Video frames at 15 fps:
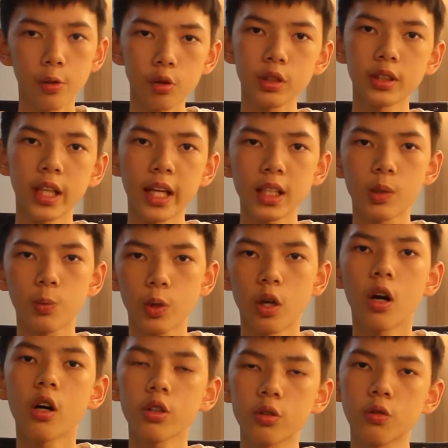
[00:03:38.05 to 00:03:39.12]
those texts were
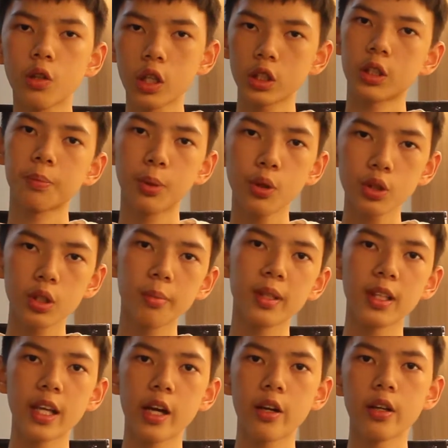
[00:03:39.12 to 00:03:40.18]
also not supposed to
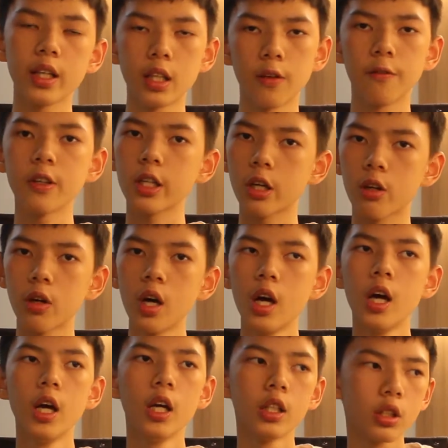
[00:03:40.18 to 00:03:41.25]
be there in the video.
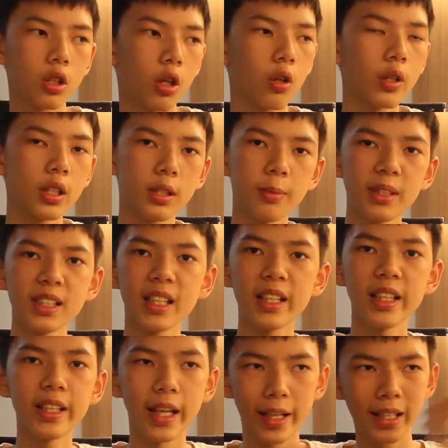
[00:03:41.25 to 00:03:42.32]
So it's
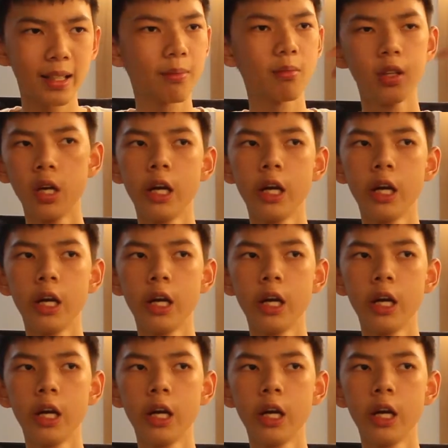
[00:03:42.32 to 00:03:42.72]
basically like him